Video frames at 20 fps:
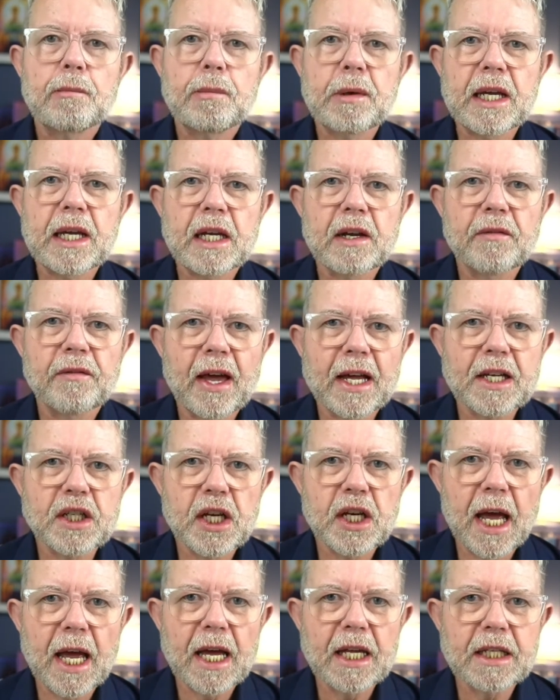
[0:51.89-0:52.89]
being a
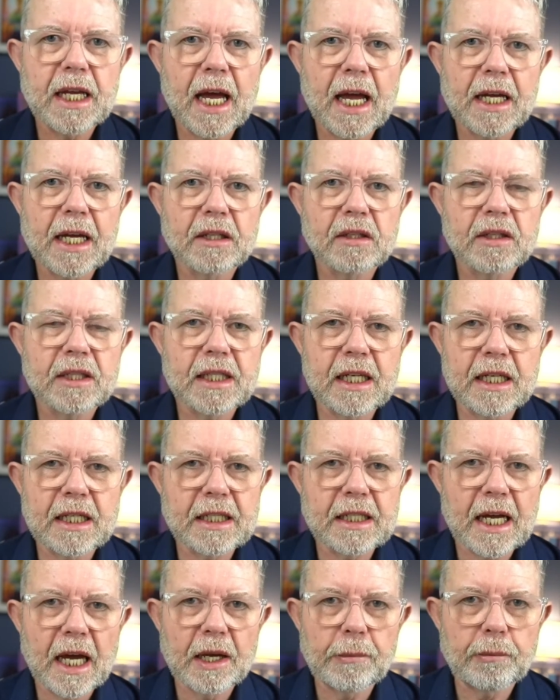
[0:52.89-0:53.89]
veg head and
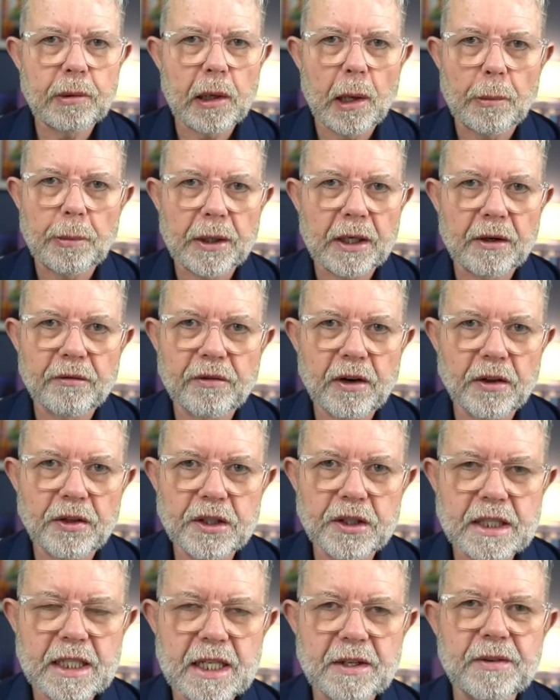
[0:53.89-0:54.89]
sitting down, plopping in
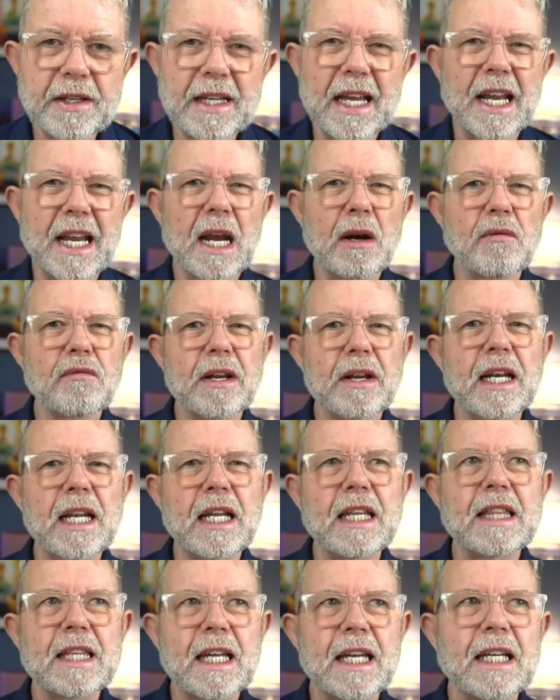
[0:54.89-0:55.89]
front of the TV. And I
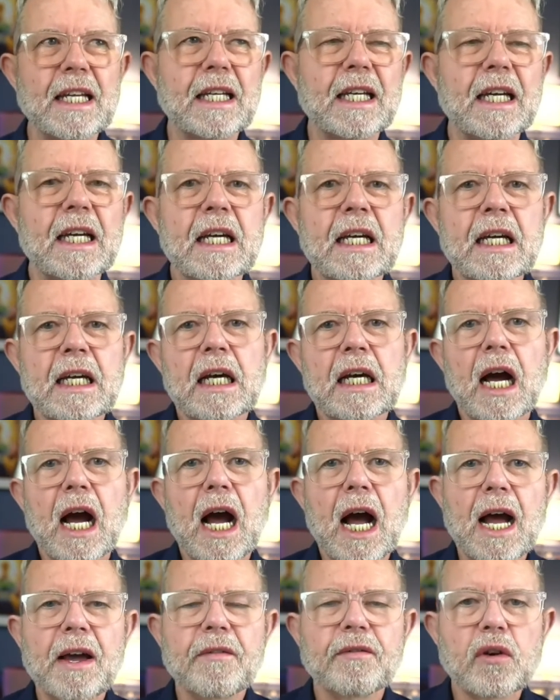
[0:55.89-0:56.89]
really think
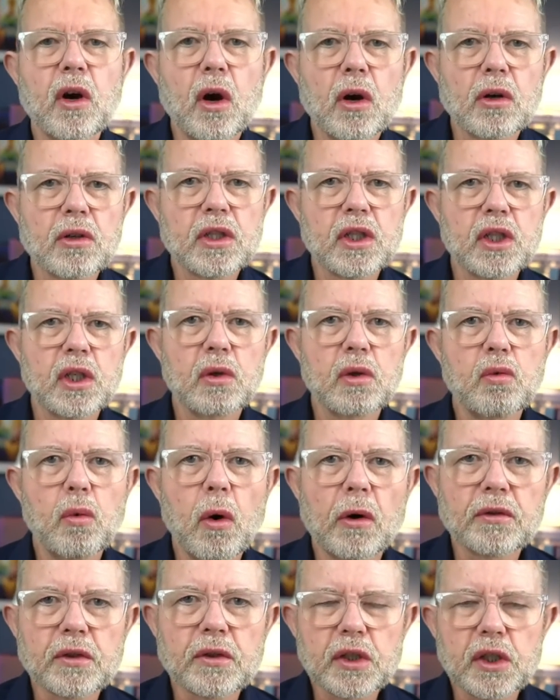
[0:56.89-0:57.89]
I've got to
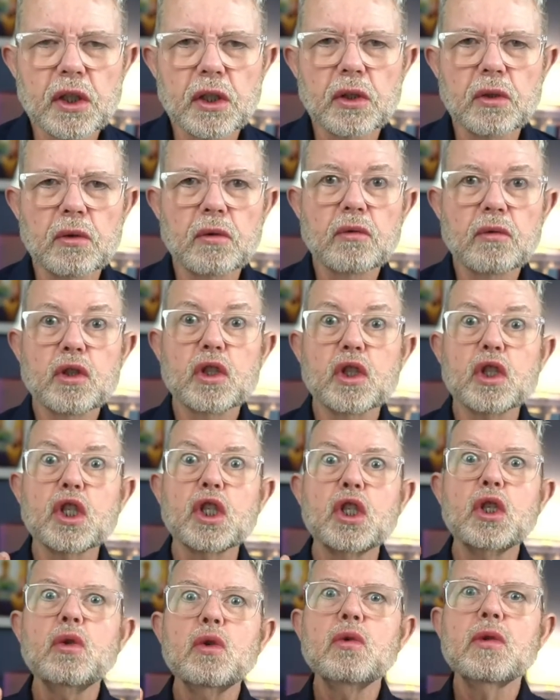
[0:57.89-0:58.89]
want to
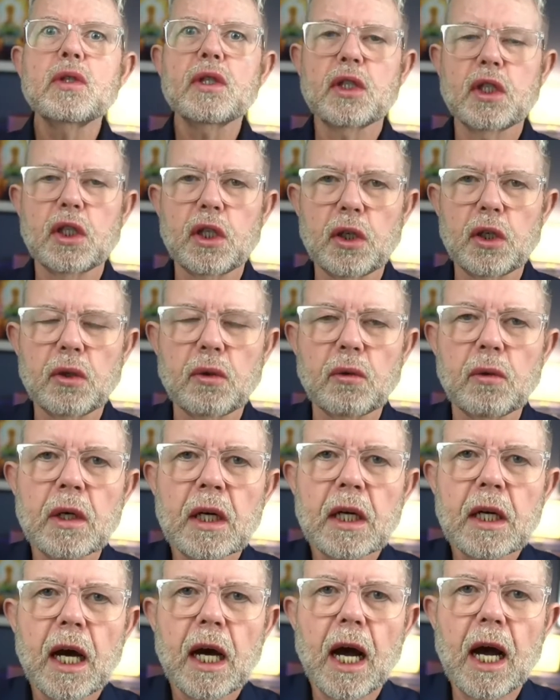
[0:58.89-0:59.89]
choose to
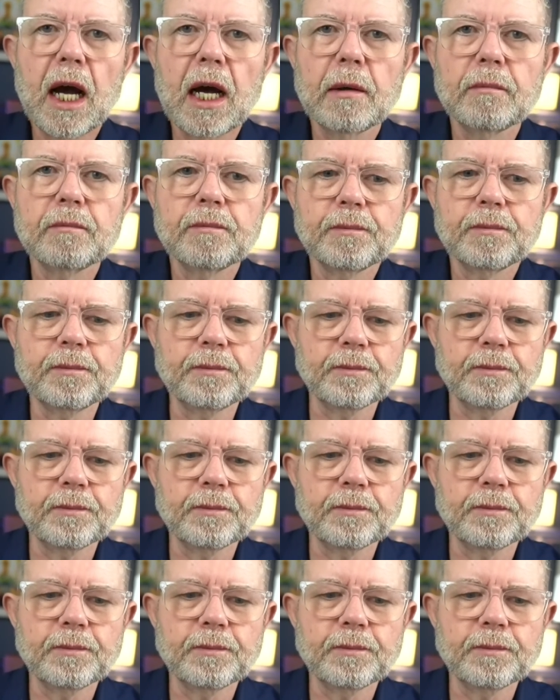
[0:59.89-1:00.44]
um,